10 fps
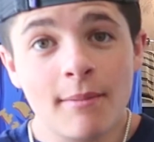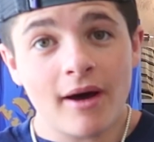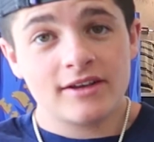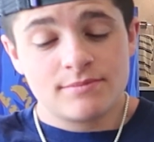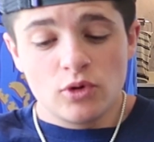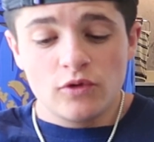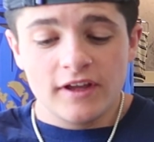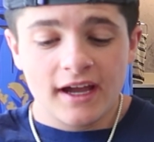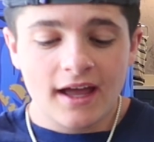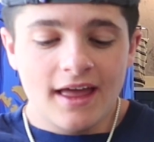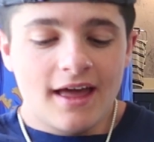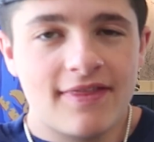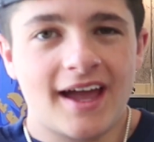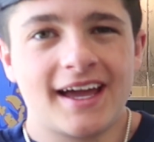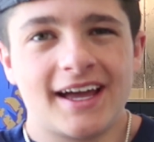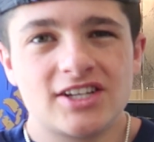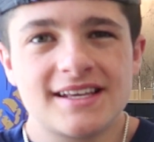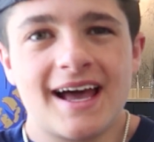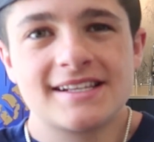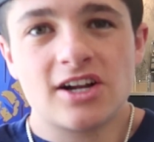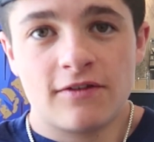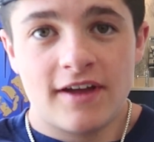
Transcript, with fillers: about us moving, and like I just asked our